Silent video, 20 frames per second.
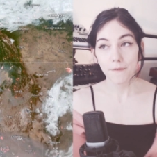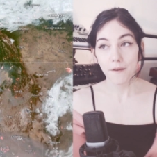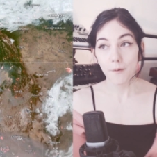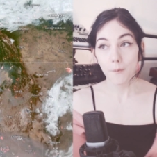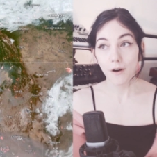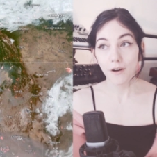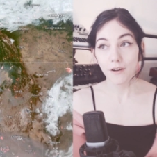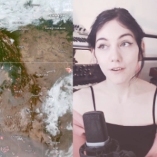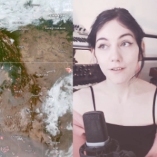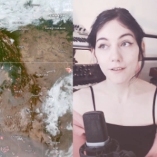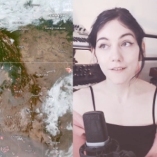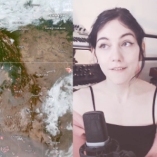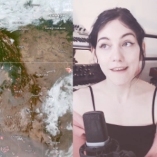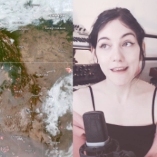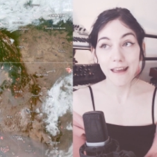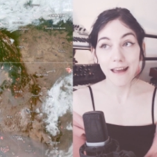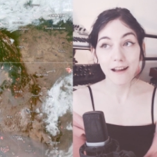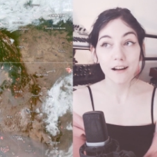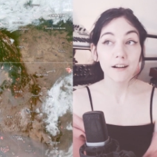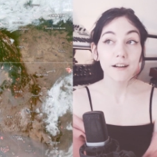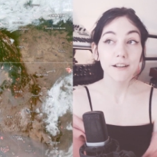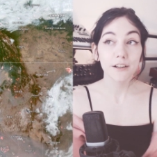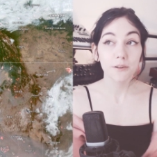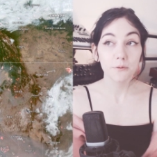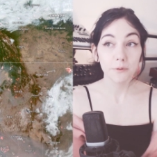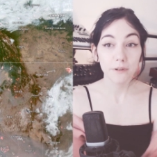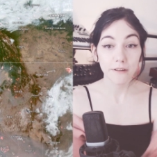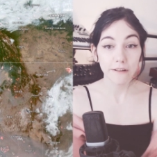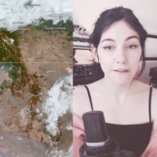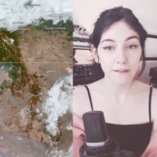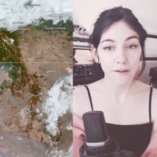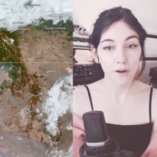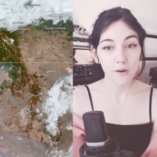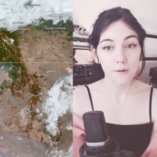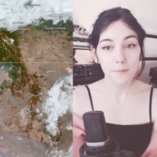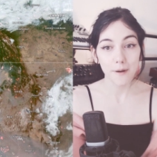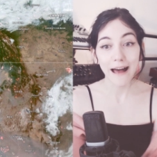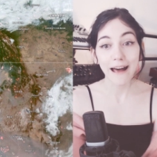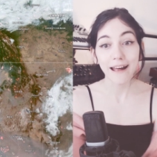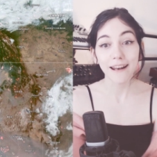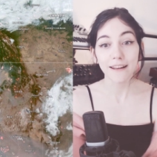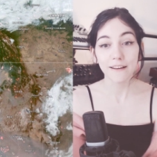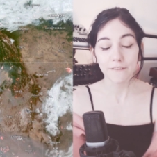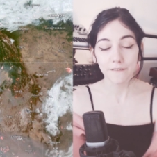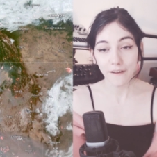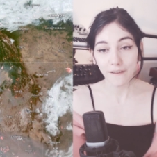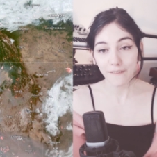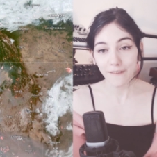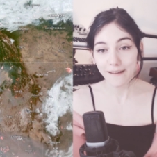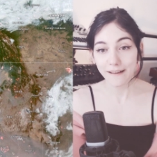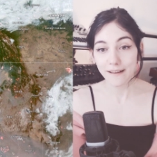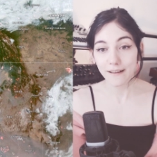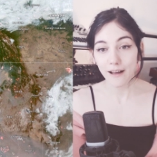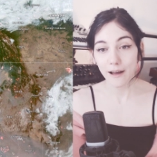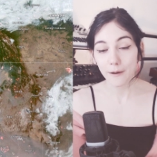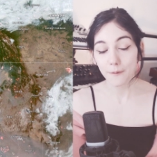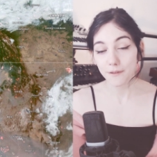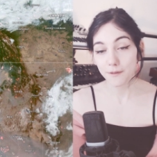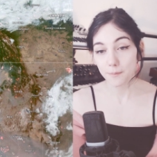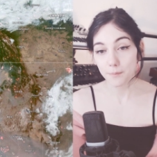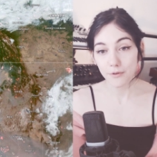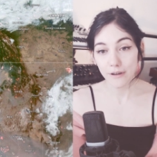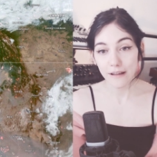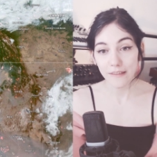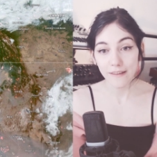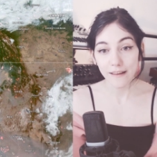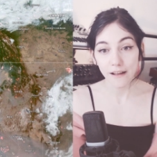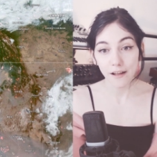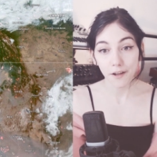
Well, the air here was so bad, it felt like I was breathing